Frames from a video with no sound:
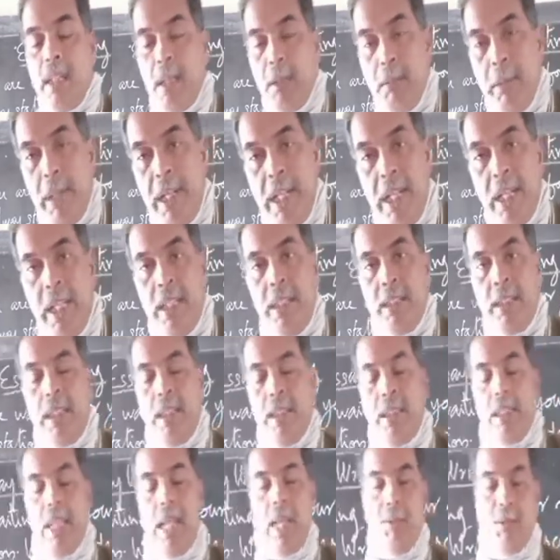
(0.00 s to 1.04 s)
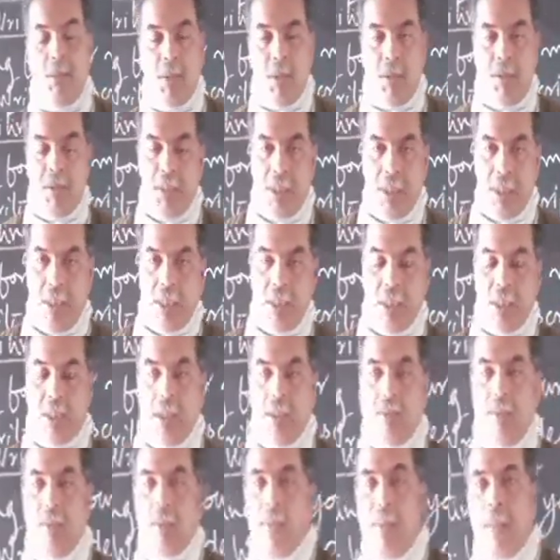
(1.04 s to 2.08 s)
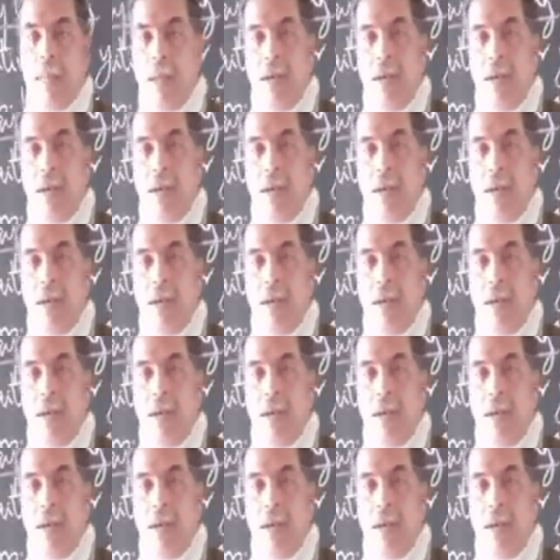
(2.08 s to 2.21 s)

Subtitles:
remaining essays, types of essays,